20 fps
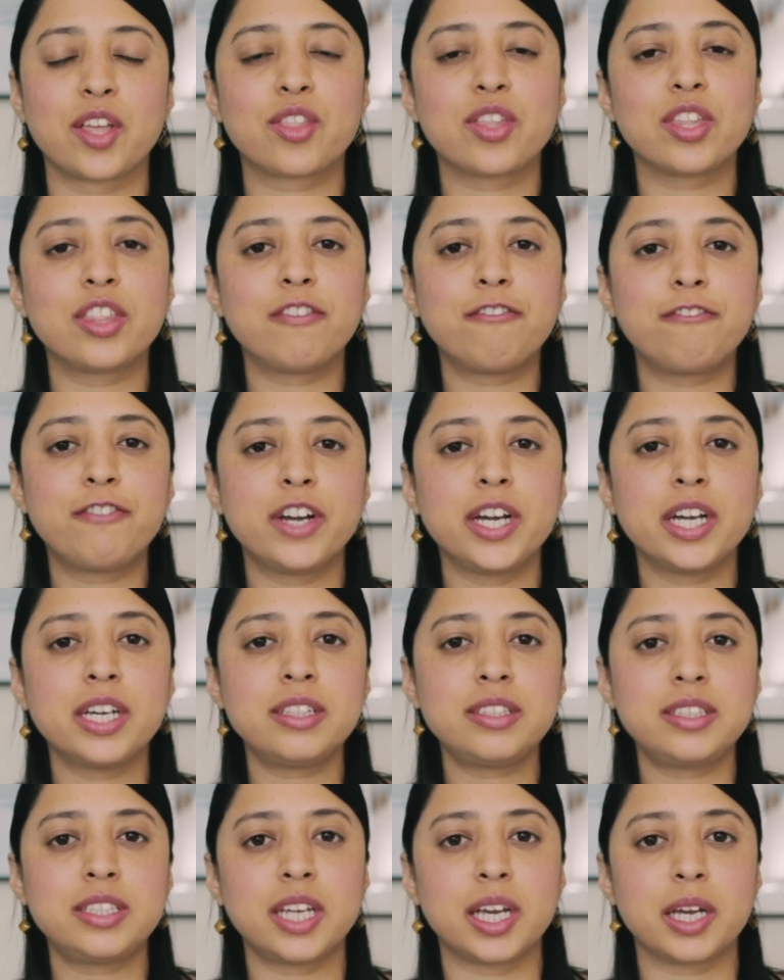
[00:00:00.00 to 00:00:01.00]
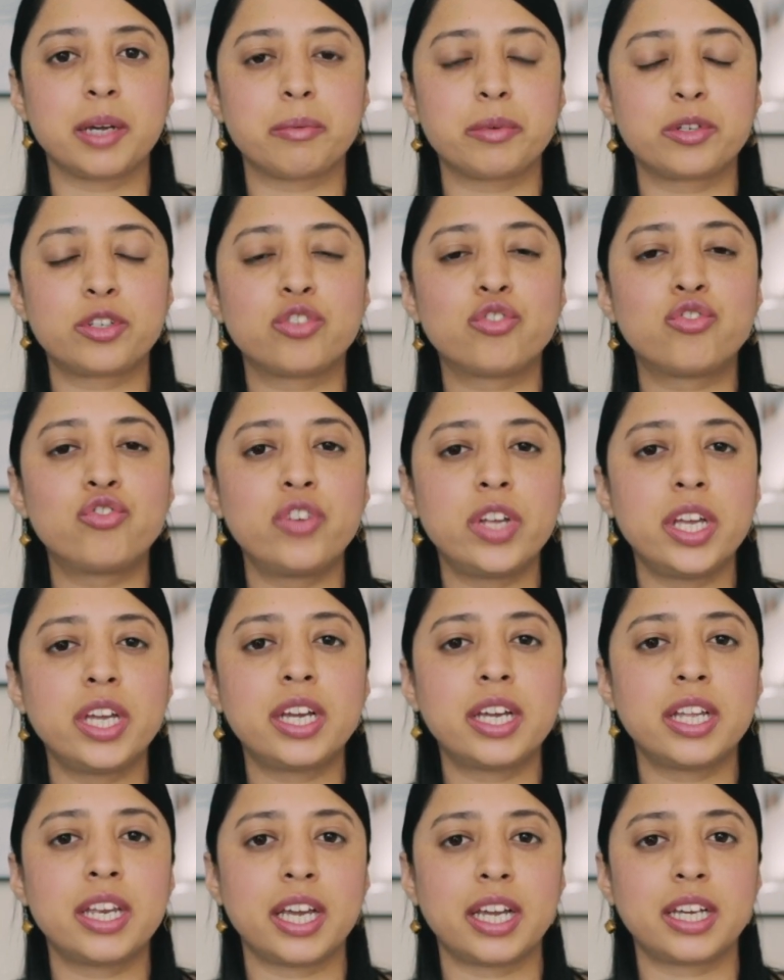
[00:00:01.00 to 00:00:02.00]
So the first step to
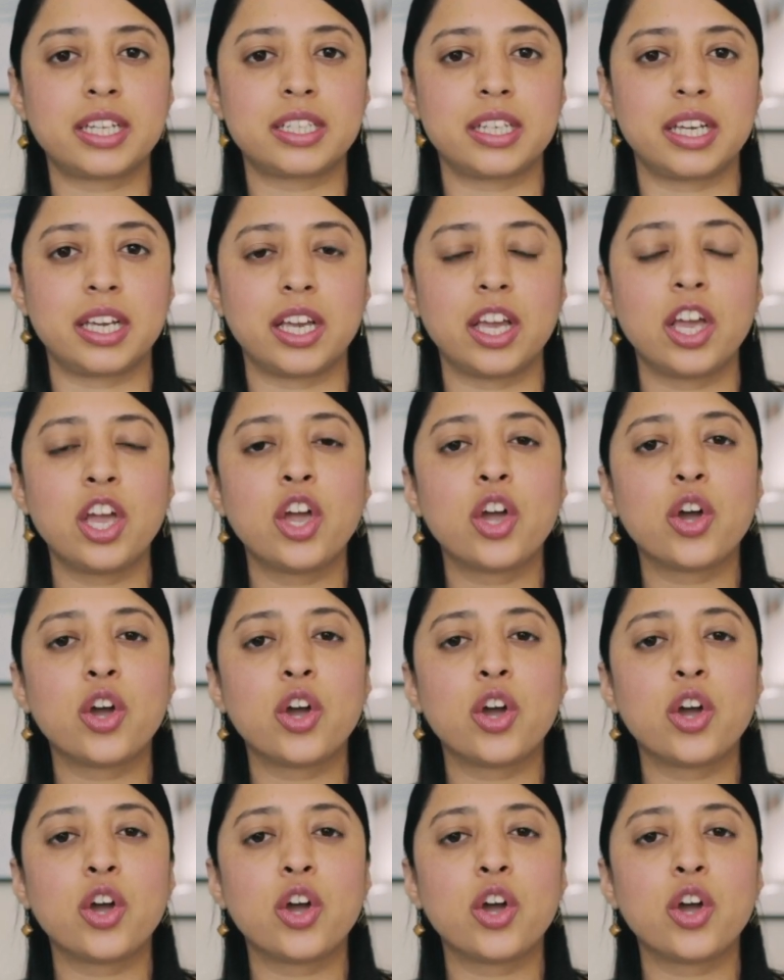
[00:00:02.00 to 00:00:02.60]
reconnecting